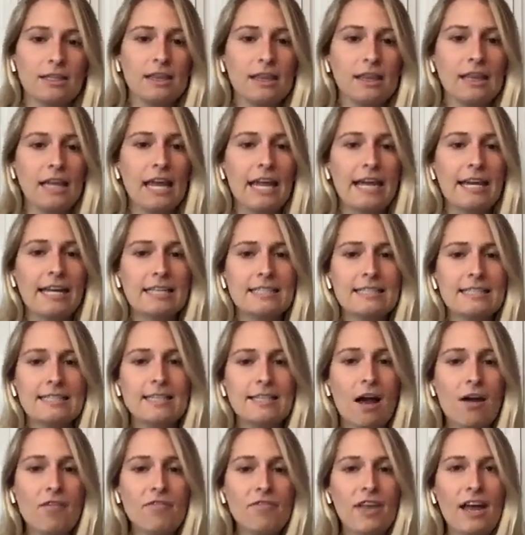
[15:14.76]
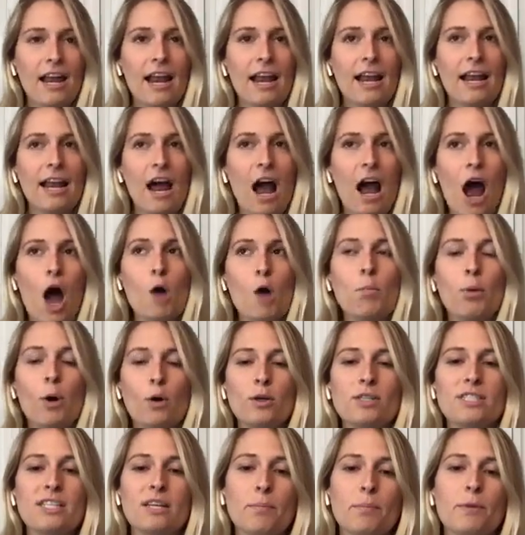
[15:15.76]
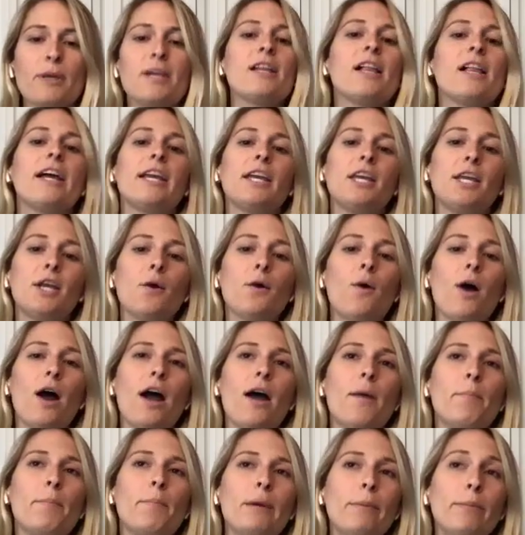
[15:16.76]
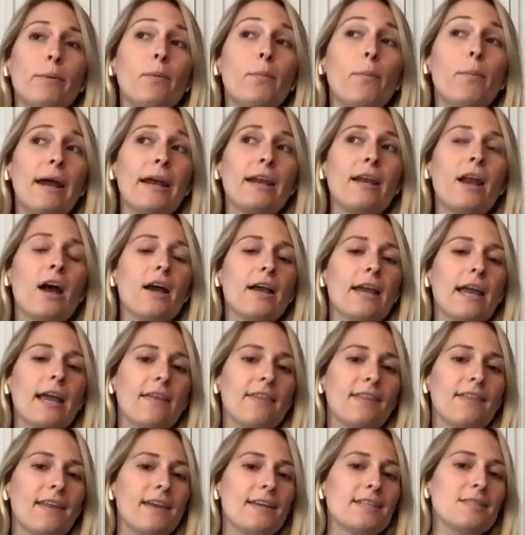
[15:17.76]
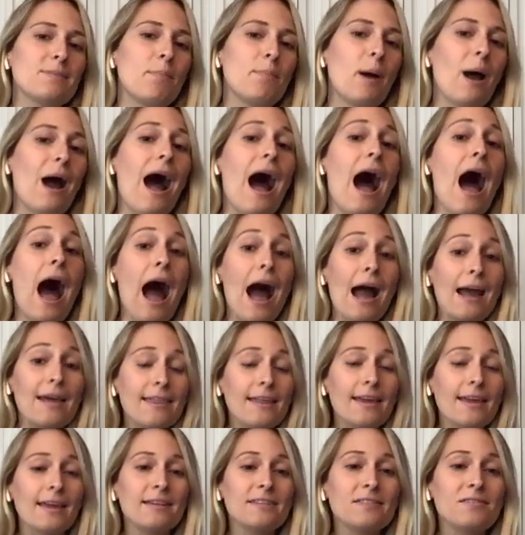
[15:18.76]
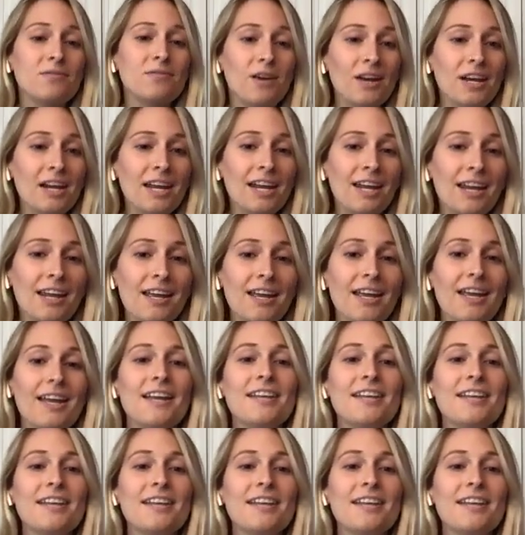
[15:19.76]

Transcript: like stuff that I'll post it being like, you know what, people might not get this, but I think it's funny.